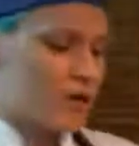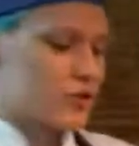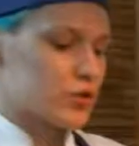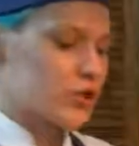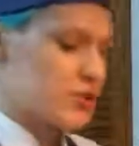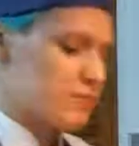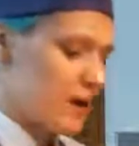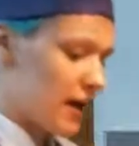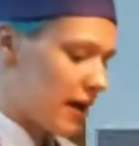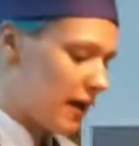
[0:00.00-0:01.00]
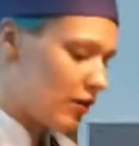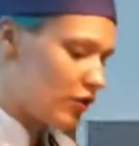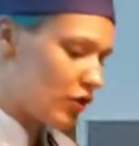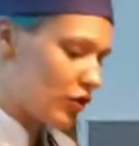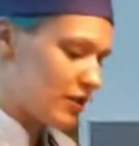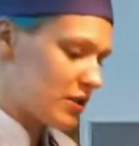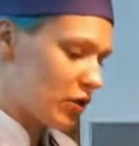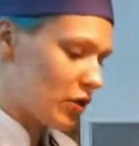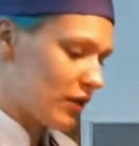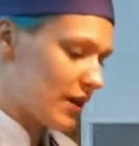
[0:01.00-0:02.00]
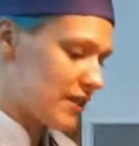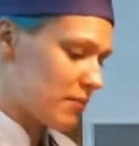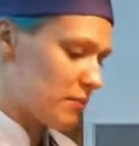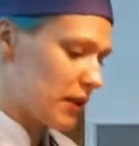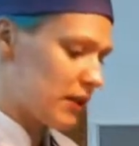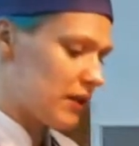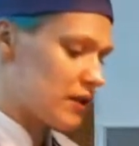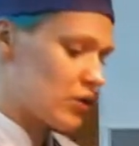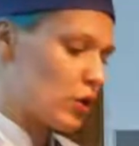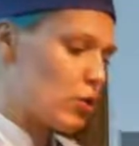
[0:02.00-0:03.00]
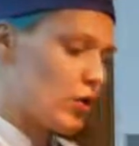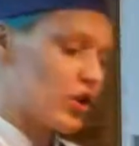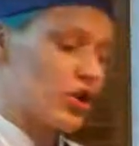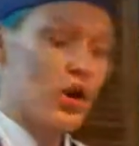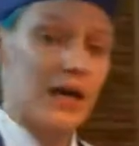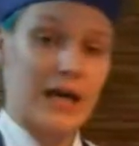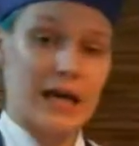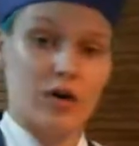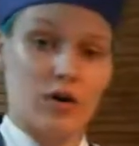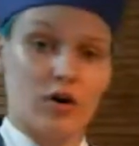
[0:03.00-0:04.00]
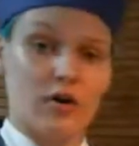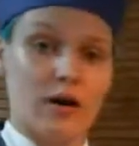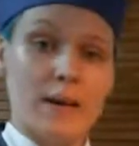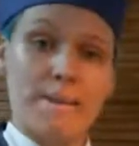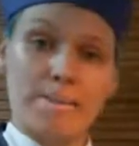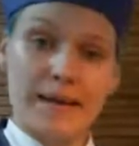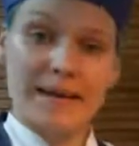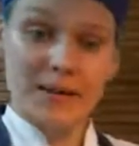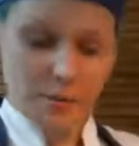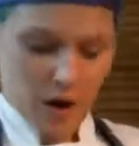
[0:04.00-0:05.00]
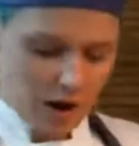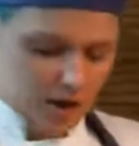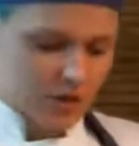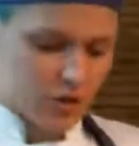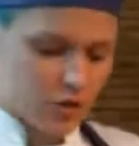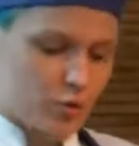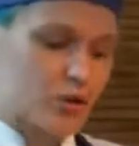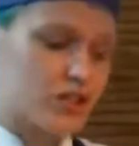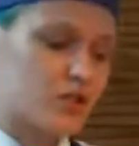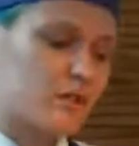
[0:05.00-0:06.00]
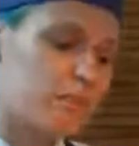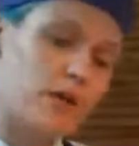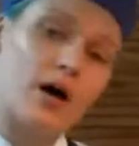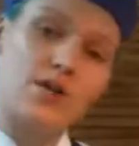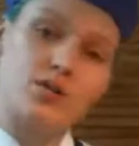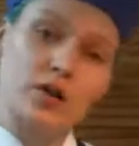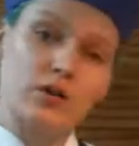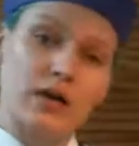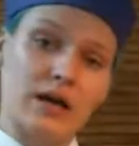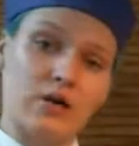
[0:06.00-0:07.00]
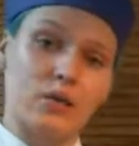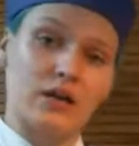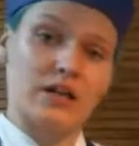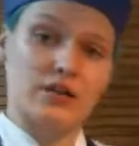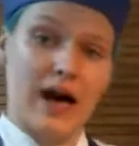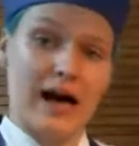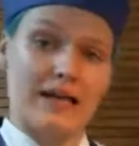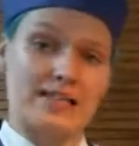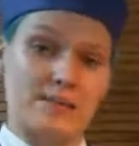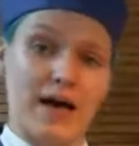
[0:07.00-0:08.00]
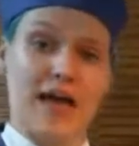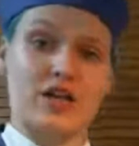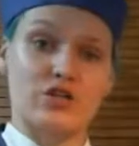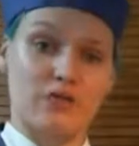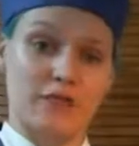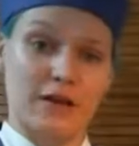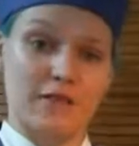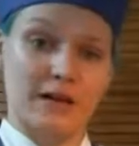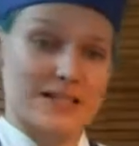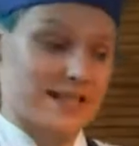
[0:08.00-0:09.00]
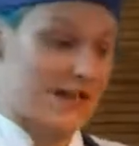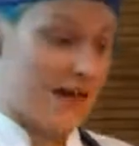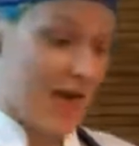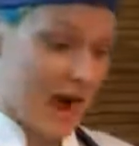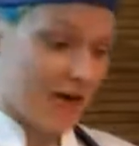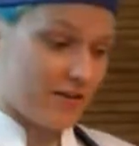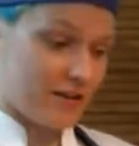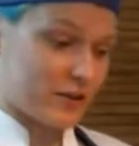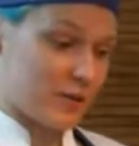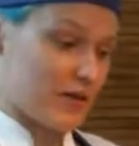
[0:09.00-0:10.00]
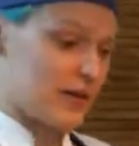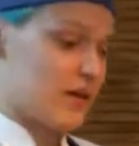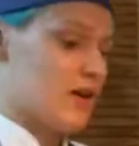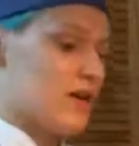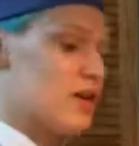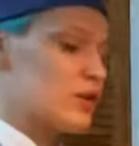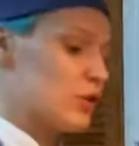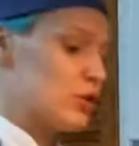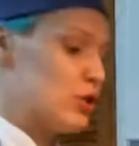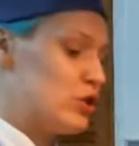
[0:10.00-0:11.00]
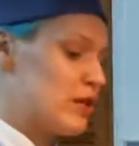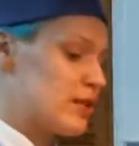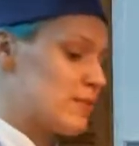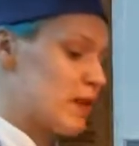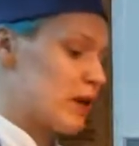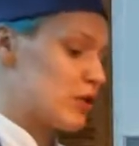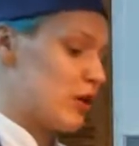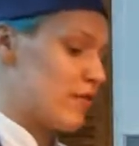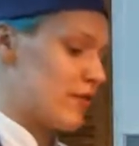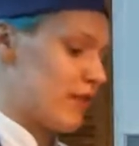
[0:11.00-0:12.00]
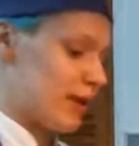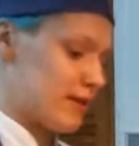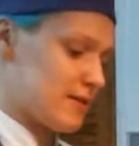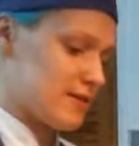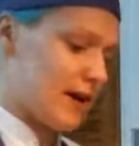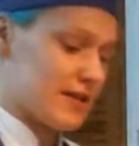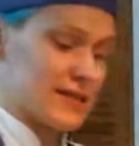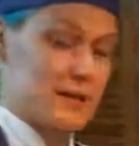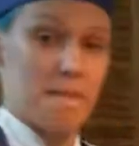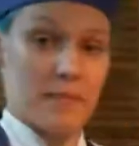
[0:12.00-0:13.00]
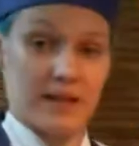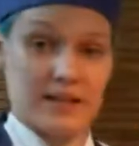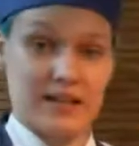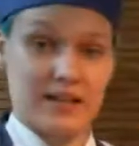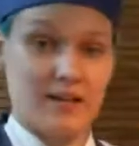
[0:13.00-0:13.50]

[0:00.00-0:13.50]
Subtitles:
So just making sure it's all nice and melted. So you want your heat on medium high, so you don't want it to burn straight away. You want it to add some extra fluffiness and air into it. So just making sure everything is nice and melted.